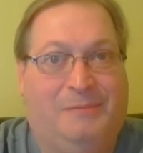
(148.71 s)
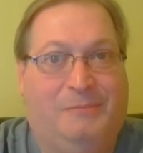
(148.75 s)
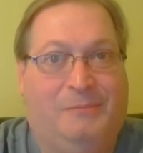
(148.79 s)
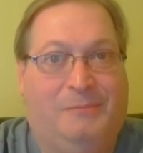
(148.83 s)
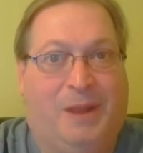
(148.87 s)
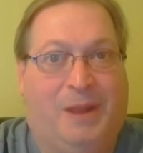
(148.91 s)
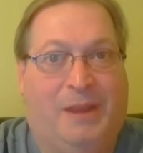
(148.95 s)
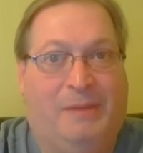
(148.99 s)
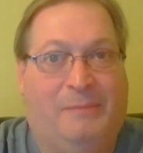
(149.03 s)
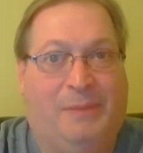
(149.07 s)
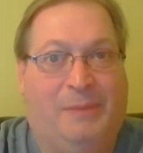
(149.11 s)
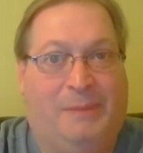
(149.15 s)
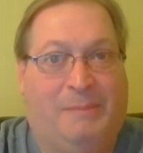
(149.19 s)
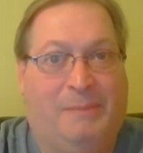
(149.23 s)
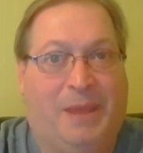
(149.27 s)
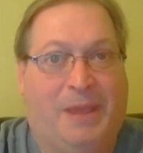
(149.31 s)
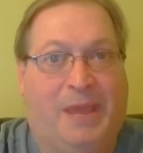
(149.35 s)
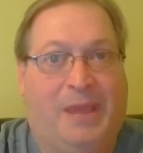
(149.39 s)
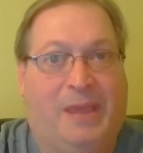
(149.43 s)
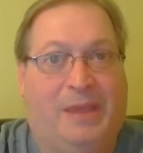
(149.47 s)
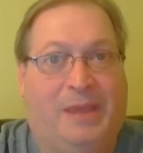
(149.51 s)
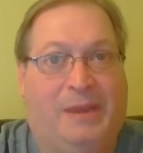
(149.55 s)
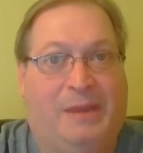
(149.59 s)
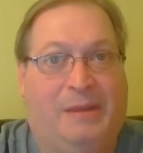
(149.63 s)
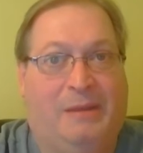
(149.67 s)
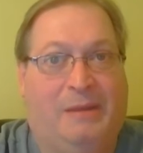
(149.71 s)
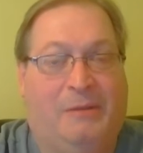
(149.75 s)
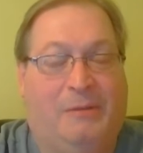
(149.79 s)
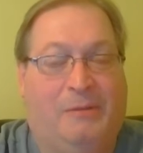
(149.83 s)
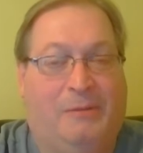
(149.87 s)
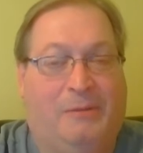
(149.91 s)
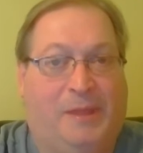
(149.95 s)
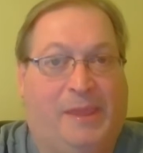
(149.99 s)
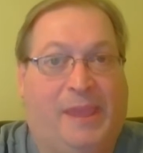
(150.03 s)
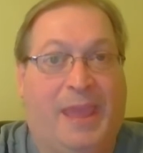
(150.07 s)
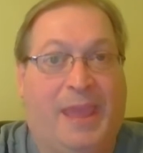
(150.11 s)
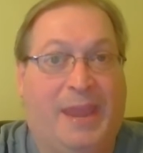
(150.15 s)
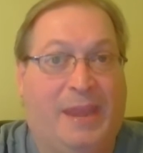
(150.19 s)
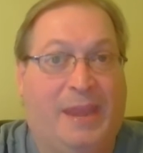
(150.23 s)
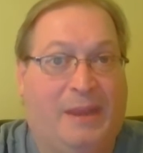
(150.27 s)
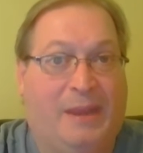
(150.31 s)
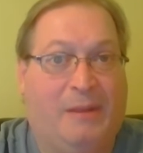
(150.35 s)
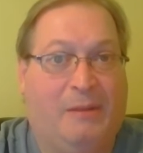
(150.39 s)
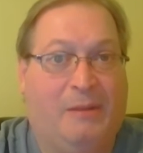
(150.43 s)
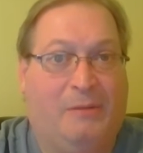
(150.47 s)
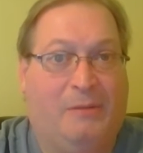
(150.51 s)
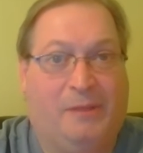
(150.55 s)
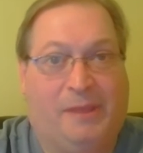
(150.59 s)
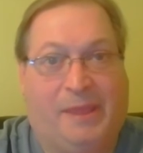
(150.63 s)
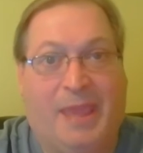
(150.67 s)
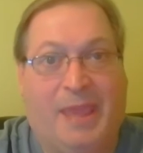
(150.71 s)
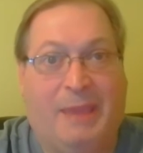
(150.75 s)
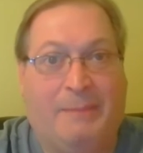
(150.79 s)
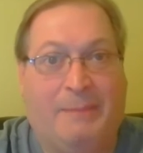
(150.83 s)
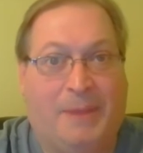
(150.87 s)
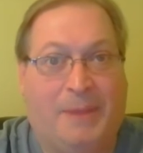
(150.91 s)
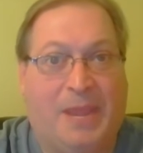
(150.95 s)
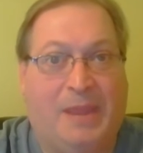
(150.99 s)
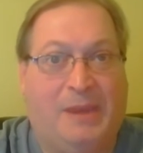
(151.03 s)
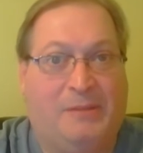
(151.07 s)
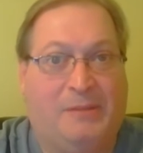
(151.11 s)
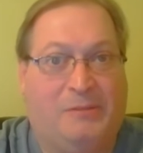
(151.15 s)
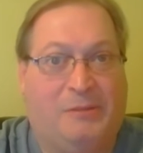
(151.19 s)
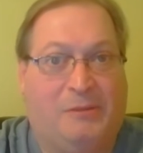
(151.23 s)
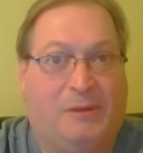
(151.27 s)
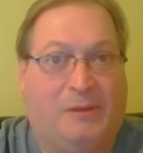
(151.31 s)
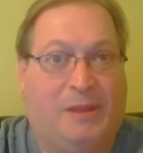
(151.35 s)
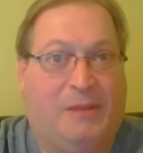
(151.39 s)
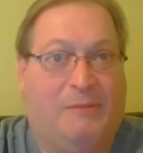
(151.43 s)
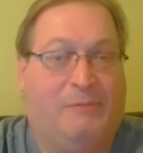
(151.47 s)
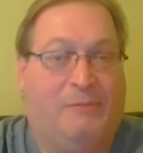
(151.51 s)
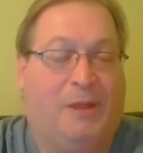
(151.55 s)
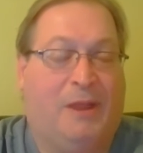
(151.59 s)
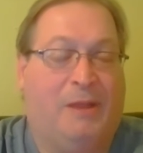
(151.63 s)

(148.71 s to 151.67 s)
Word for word: Ryan McMahon, or the candidate or the campaign attorney of